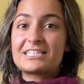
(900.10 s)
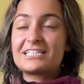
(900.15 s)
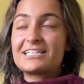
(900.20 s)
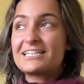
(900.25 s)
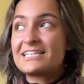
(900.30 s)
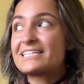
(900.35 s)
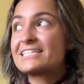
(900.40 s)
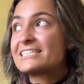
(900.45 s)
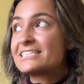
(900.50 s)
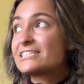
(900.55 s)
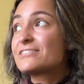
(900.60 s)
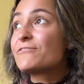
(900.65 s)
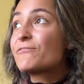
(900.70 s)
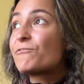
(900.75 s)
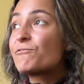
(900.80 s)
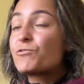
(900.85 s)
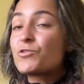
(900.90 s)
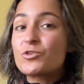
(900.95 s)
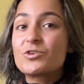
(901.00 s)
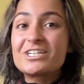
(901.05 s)
night it's
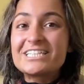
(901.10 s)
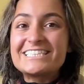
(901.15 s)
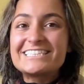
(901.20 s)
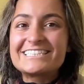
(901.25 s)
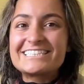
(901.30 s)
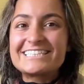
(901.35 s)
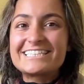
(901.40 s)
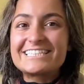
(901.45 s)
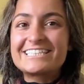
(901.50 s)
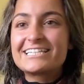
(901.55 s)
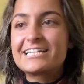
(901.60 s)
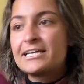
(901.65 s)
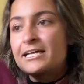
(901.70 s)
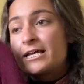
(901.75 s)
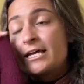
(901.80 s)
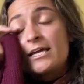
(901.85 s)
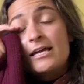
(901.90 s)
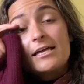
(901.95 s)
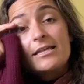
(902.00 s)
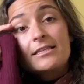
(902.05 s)
freezing.
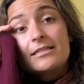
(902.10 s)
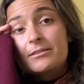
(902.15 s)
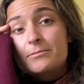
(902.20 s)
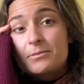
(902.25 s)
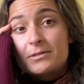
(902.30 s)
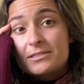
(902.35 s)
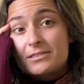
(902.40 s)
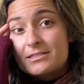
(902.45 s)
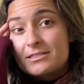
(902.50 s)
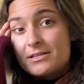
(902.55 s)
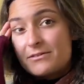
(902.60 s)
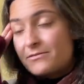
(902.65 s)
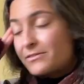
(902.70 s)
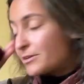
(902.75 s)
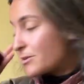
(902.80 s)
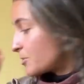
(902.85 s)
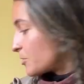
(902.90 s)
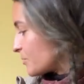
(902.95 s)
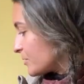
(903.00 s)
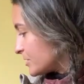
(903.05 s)
These places have like
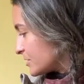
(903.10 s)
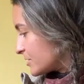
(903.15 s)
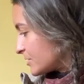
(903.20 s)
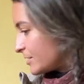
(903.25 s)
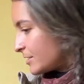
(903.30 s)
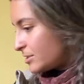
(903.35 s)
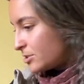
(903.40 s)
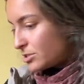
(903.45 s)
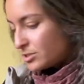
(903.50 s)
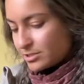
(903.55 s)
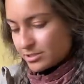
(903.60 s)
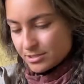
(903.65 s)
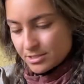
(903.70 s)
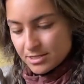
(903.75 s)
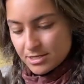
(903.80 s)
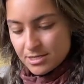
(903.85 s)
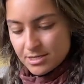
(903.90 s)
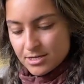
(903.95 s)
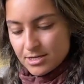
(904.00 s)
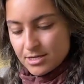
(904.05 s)
no insulation.
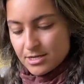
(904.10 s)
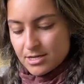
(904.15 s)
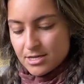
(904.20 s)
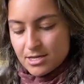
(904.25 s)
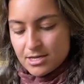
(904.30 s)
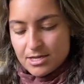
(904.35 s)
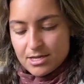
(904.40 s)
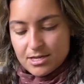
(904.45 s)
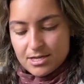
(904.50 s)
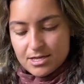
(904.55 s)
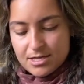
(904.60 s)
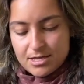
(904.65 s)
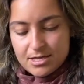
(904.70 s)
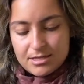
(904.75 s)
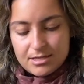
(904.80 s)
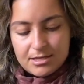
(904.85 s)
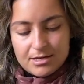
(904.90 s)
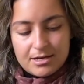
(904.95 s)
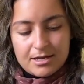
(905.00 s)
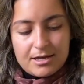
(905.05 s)
And
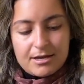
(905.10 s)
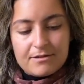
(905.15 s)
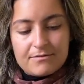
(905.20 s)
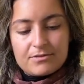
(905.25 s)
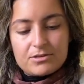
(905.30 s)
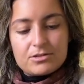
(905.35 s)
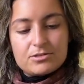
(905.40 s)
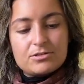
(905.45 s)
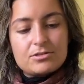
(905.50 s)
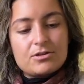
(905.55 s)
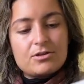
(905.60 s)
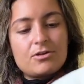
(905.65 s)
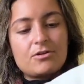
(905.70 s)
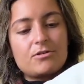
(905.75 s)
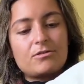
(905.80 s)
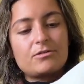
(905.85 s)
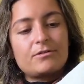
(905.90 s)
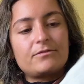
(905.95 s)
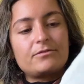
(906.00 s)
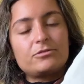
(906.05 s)
then I have this
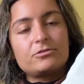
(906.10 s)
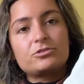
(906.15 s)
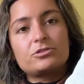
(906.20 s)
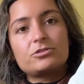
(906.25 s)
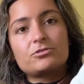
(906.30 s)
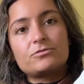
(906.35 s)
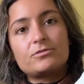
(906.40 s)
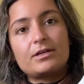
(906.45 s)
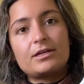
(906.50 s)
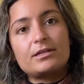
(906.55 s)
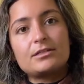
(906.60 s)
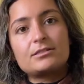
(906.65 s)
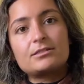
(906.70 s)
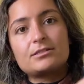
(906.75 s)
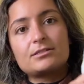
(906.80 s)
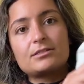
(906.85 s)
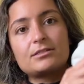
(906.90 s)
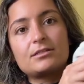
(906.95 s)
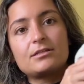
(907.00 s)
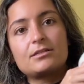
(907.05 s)
Revolution
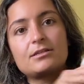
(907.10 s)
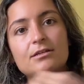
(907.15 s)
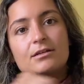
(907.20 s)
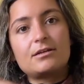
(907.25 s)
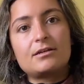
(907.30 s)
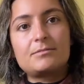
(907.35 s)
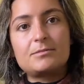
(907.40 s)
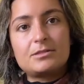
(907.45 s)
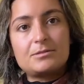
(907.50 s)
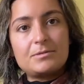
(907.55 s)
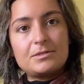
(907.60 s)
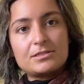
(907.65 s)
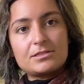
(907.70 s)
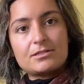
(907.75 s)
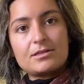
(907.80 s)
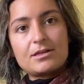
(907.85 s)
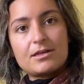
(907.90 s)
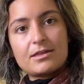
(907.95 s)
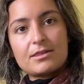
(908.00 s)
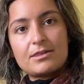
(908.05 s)
Race. It's basically
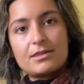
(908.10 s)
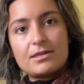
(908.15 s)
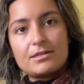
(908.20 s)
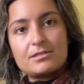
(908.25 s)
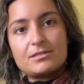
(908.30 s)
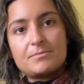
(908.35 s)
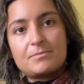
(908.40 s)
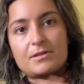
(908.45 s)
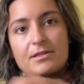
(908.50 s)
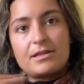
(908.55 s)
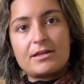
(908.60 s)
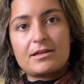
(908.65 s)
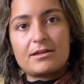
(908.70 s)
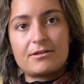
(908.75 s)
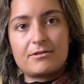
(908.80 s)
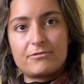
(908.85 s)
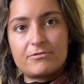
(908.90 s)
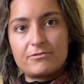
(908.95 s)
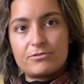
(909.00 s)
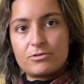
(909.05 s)
like this, but like a
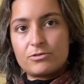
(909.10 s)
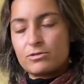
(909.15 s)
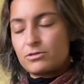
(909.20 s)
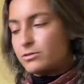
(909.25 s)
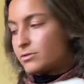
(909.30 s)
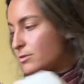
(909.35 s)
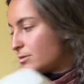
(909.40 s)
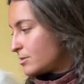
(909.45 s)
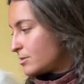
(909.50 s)
full